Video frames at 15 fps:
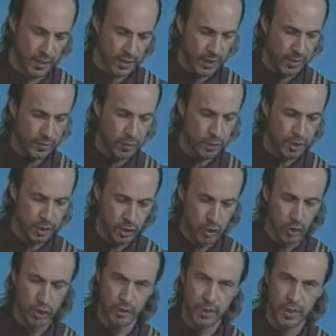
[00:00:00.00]
If you just
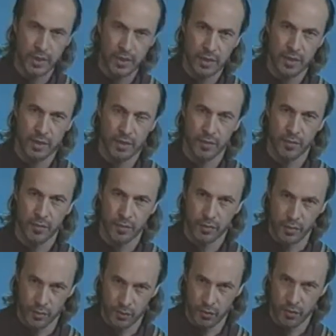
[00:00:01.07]
look at the
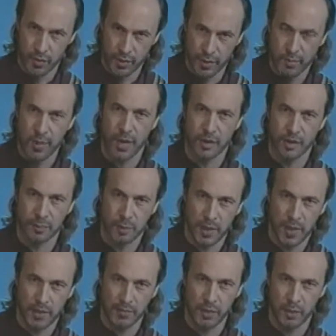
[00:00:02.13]
rhythm, I'll just
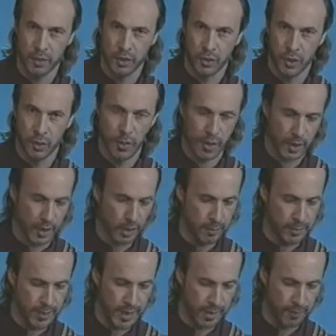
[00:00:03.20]
play it for you and show you where it
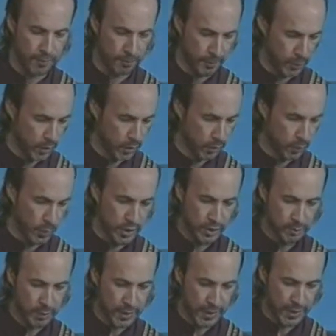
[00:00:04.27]
comes down. We
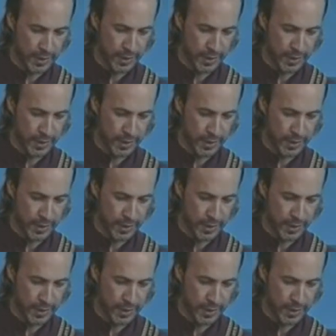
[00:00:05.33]
just played